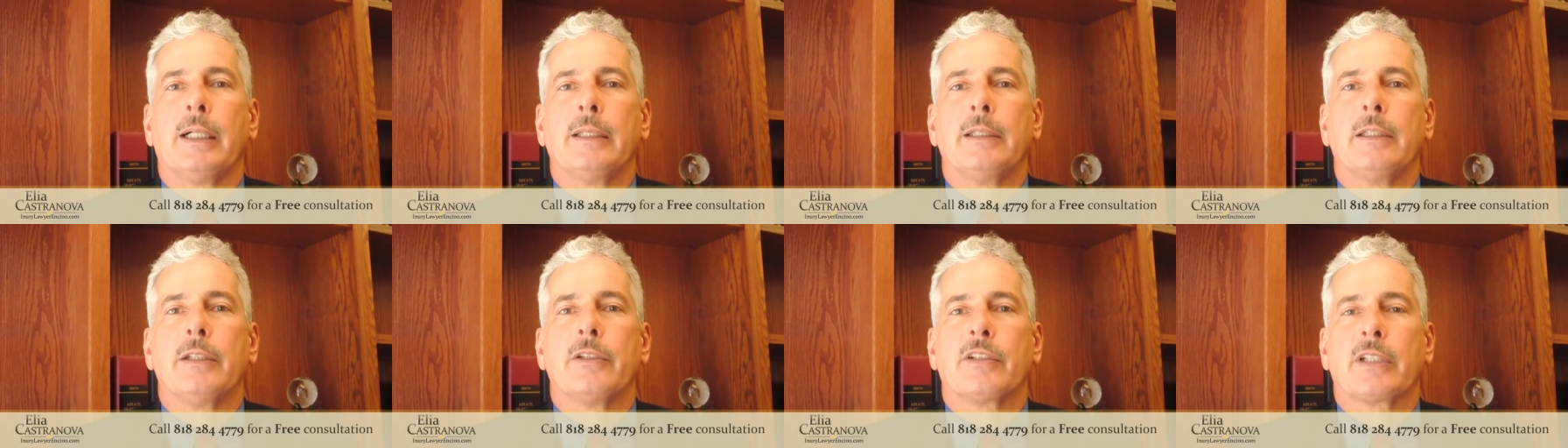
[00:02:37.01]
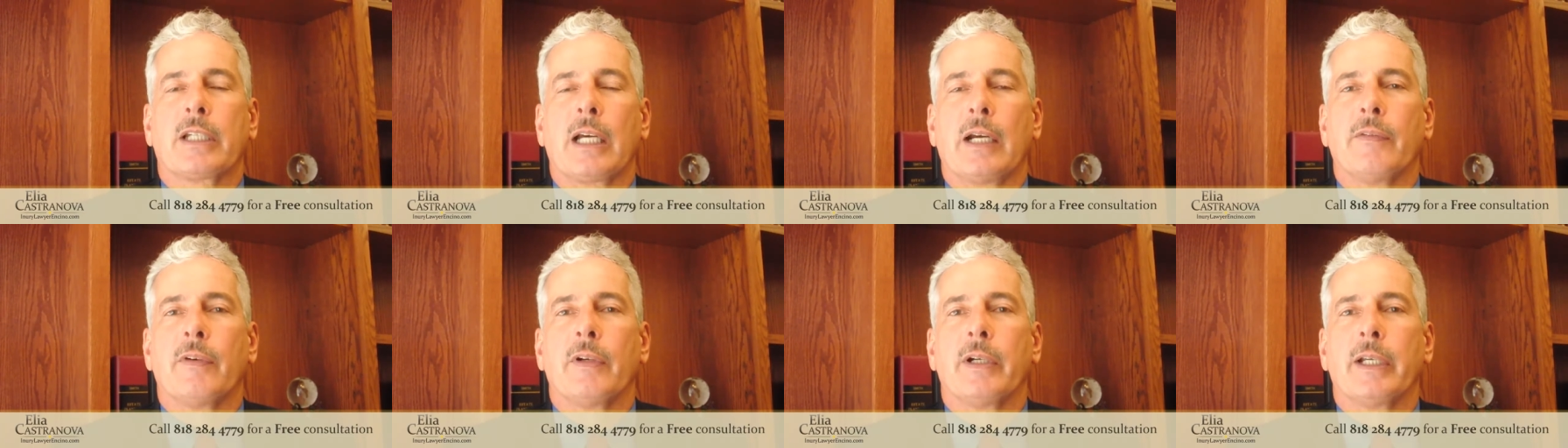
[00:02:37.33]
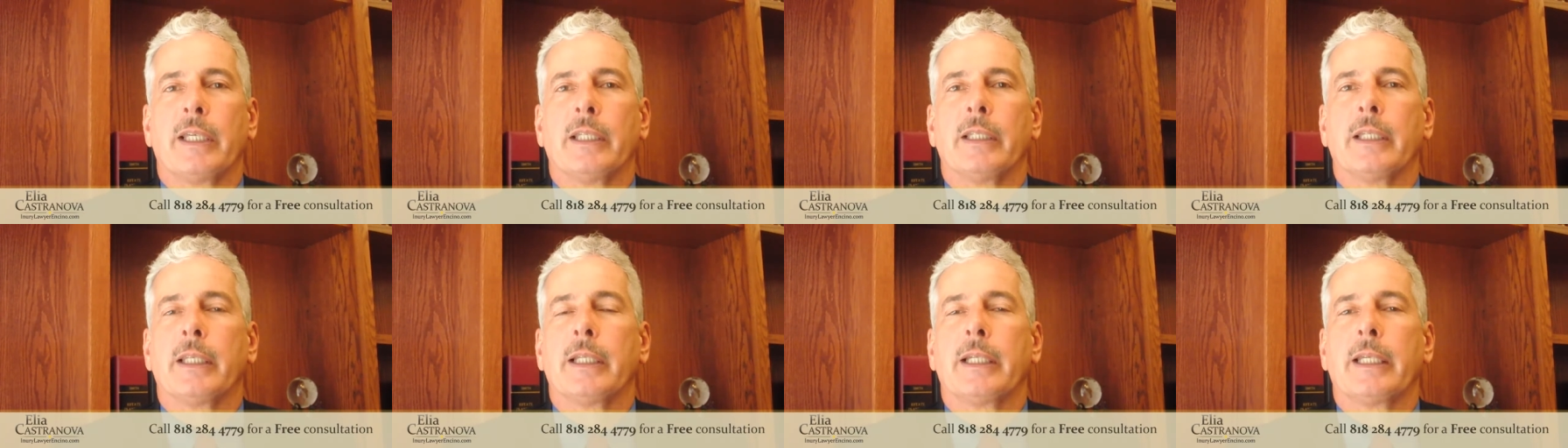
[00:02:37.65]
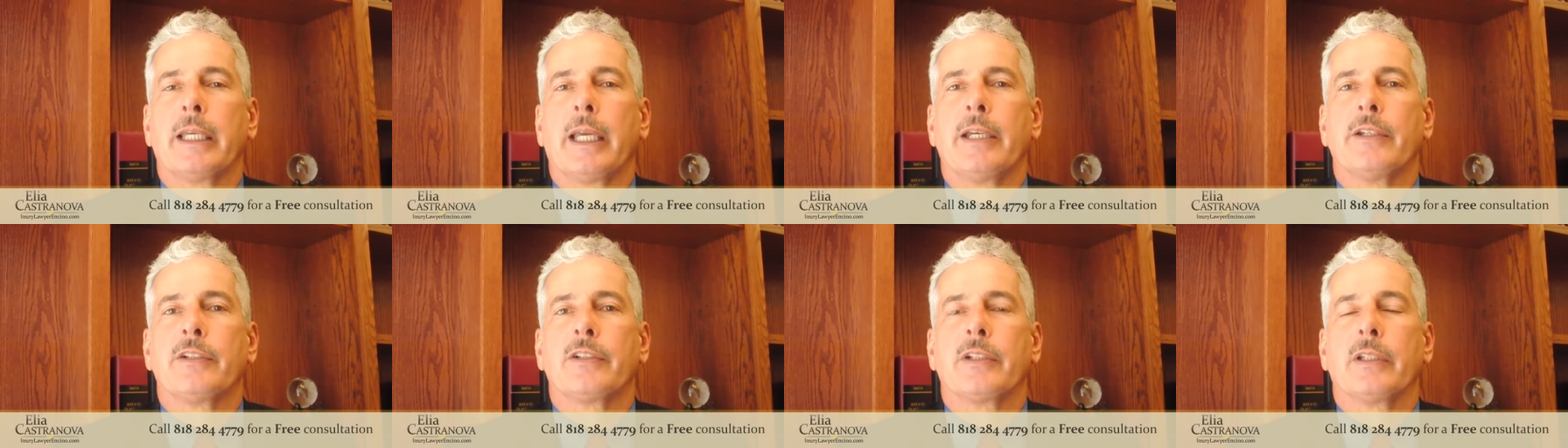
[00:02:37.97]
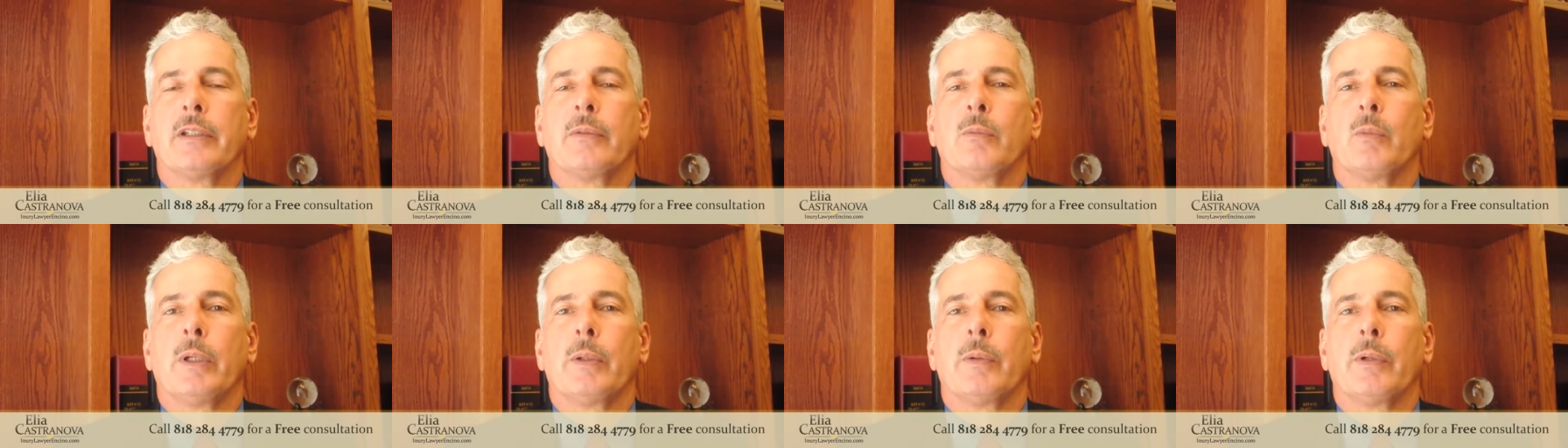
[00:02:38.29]
discovery and
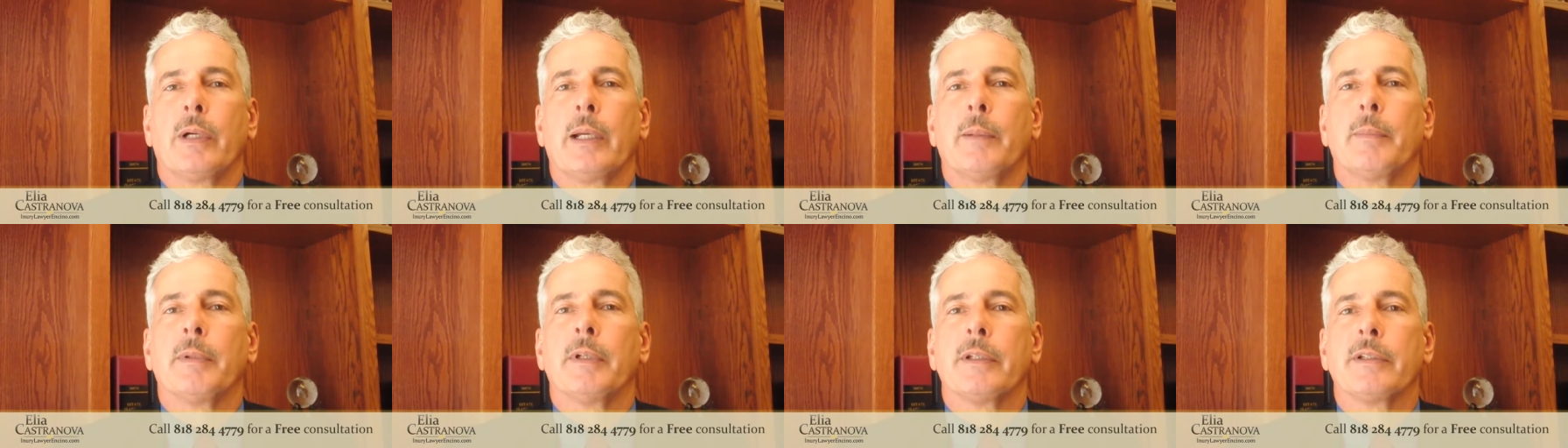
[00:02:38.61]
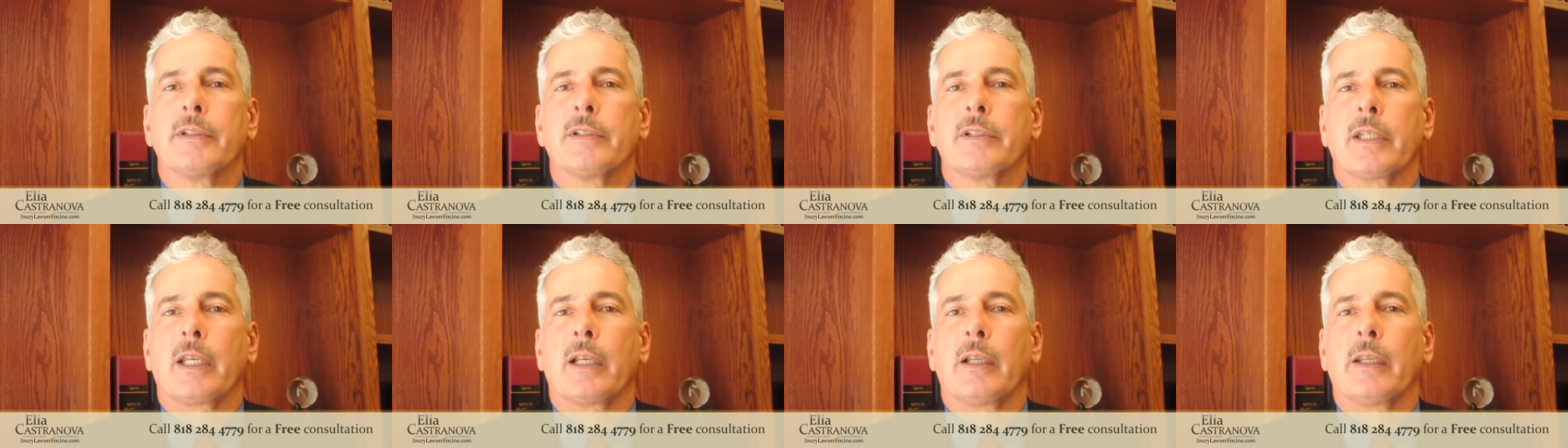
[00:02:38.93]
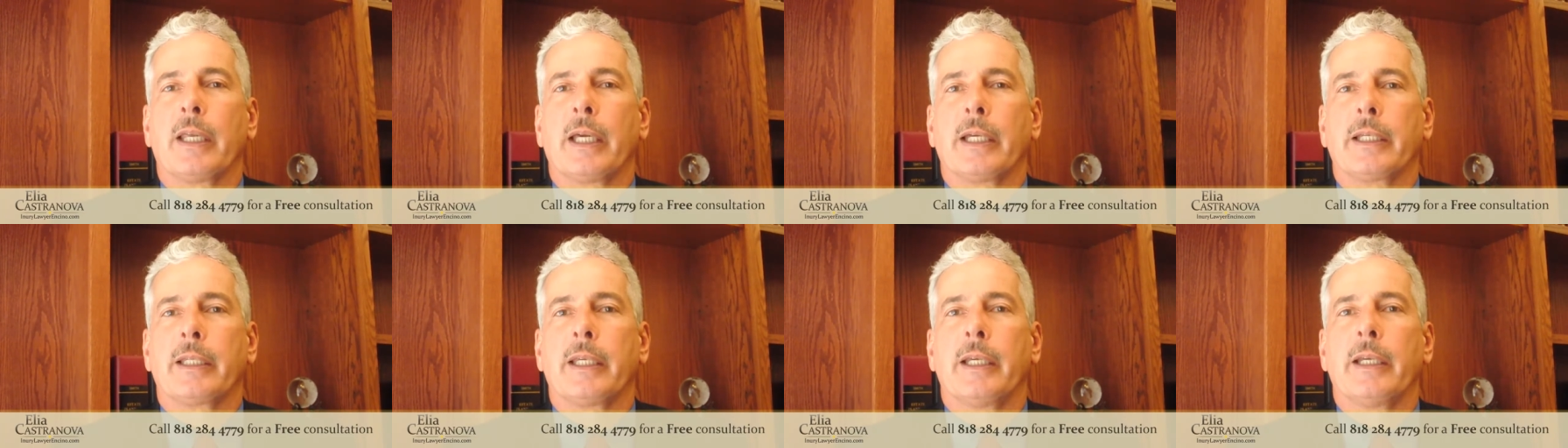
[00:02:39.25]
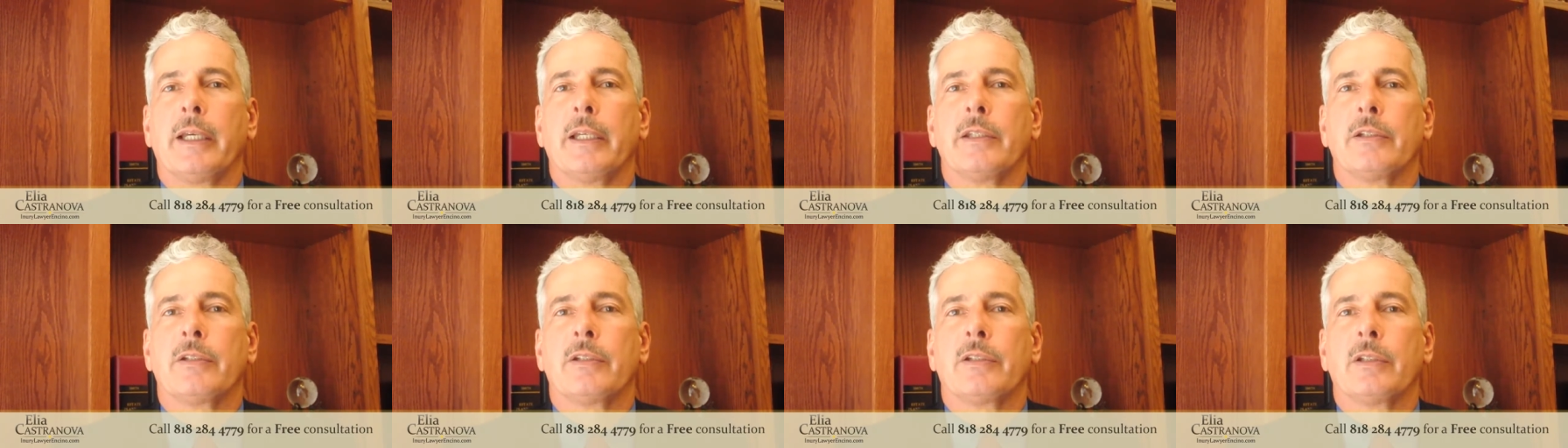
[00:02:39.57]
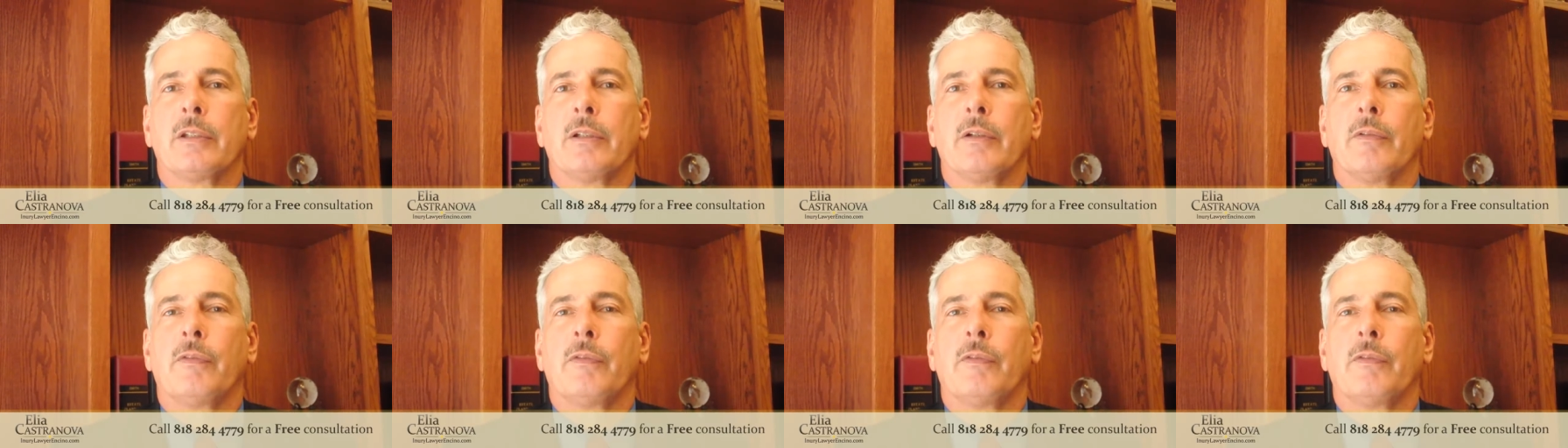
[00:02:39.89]
litigation, we were able to settle that case